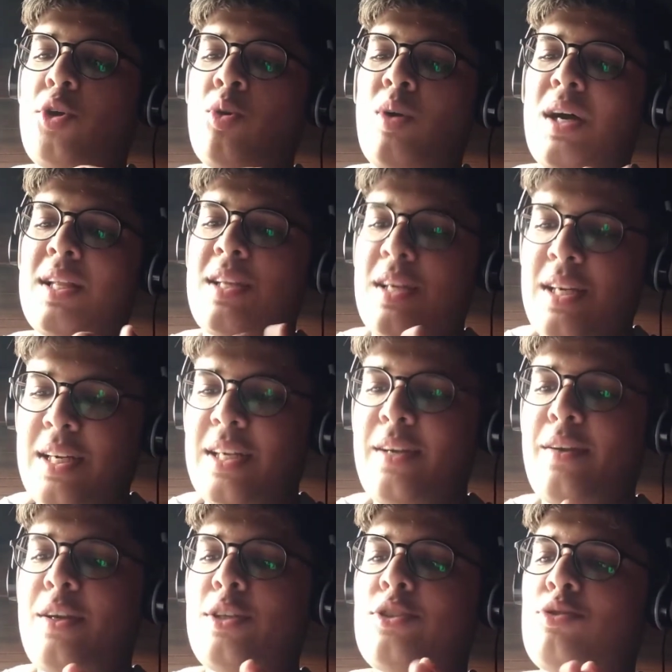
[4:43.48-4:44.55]
to other
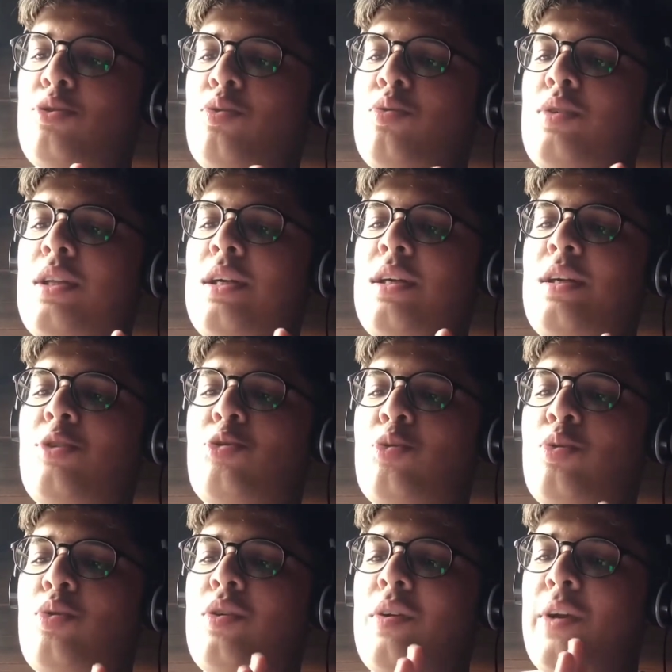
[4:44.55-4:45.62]
countries through
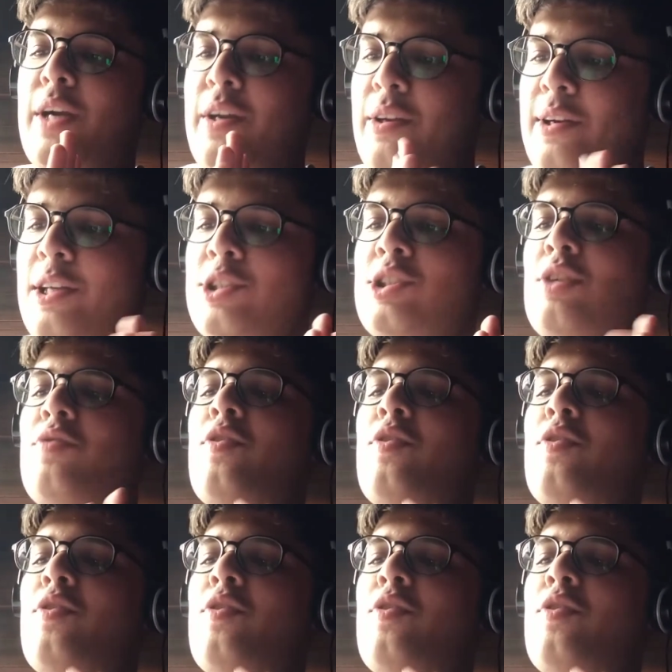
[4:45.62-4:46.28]
trade relation.